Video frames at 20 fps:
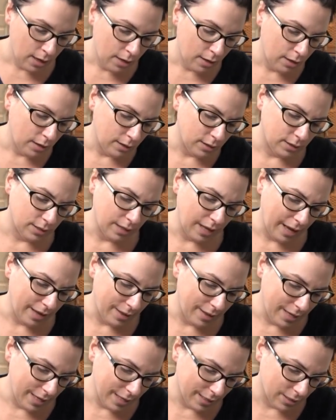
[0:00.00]
I
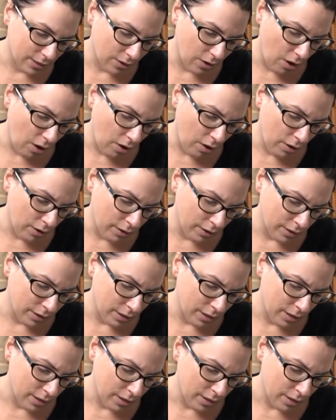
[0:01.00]
think it's called
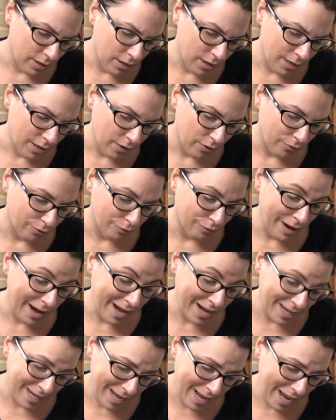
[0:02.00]

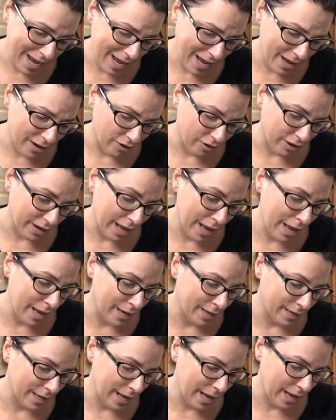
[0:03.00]
Rancan or
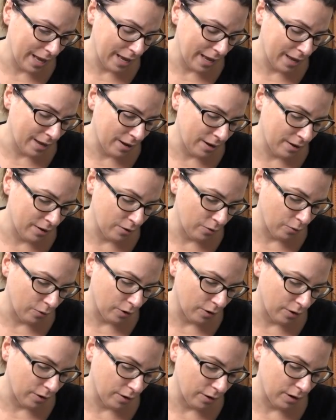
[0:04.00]
Can-Can
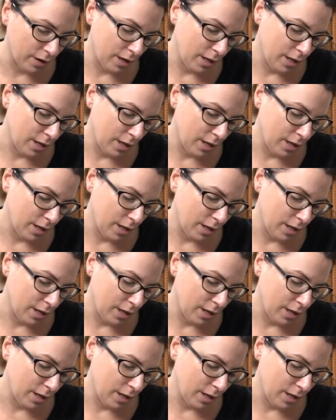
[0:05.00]
or